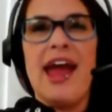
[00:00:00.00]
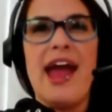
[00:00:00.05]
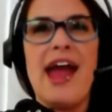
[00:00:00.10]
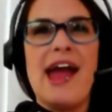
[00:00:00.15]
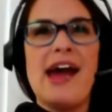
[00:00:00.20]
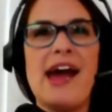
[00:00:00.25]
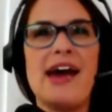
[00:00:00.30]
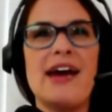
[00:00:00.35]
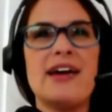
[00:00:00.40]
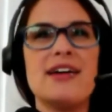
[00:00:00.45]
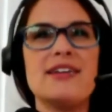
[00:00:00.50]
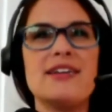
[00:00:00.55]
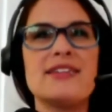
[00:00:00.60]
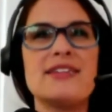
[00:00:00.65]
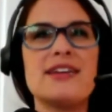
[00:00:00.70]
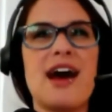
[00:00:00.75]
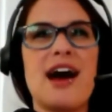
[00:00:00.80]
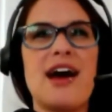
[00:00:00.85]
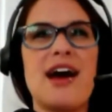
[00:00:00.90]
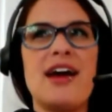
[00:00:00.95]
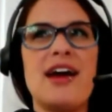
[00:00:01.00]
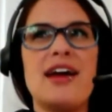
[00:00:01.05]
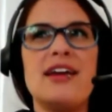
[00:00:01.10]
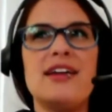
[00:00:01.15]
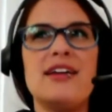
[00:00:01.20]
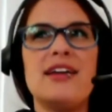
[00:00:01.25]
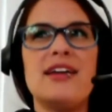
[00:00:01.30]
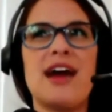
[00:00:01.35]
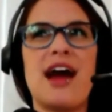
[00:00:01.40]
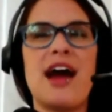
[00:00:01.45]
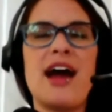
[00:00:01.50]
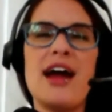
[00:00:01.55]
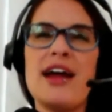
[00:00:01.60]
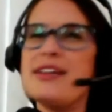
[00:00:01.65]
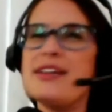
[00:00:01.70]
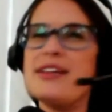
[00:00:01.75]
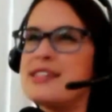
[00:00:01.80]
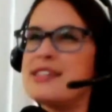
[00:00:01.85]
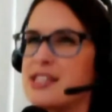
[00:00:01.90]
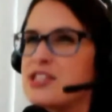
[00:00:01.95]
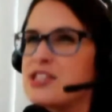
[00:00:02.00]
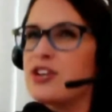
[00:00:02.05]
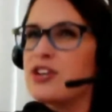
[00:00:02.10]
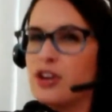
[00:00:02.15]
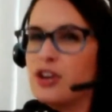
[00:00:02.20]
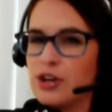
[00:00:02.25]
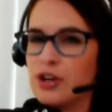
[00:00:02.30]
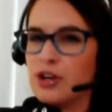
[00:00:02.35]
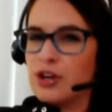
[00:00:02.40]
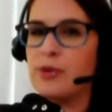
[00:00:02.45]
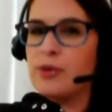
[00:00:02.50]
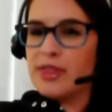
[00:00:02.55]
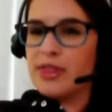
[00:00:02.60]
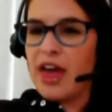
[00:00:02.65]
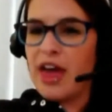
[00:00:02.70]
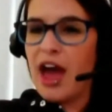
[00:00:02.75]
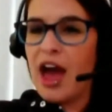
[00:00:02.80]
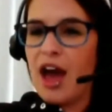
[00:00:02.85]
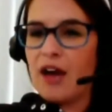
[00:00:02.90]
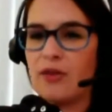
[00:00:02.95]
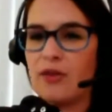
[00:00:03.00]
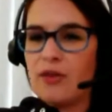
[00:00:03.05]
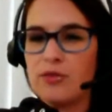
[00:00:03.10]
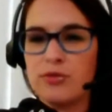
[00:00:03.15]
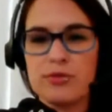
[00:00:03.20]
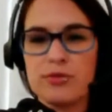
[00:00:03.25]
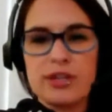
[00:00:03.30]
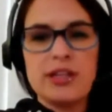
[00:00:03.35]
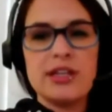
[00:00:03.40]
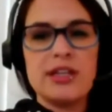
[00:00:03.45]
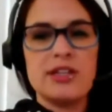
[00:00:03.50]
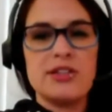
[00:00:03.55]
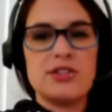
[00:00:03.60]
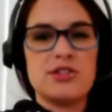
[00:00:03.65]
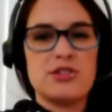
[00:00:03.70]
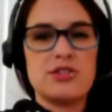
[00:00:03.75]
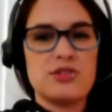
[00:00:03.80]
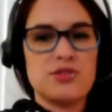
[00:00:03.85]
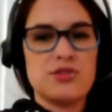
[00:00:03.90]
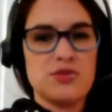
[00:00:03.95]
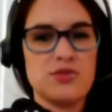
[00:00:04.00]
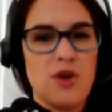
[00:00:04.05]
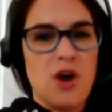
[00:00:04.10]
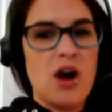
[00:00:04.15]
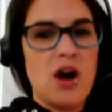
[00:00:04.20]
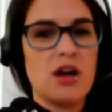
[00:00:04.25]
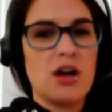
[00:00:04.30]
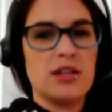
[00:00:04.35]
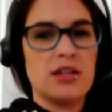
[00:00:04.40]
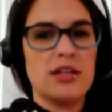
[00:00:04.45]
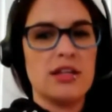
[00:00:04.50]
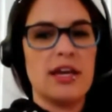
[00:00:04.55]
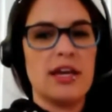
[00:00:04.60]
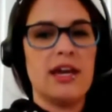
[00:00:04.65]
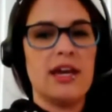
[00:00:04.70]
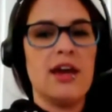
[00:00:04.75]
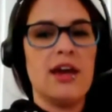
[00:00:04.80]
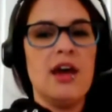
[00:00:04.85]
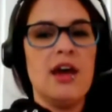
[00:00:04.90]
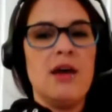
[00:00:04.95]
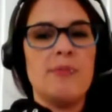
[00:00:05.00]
And I disagree with that really strongly.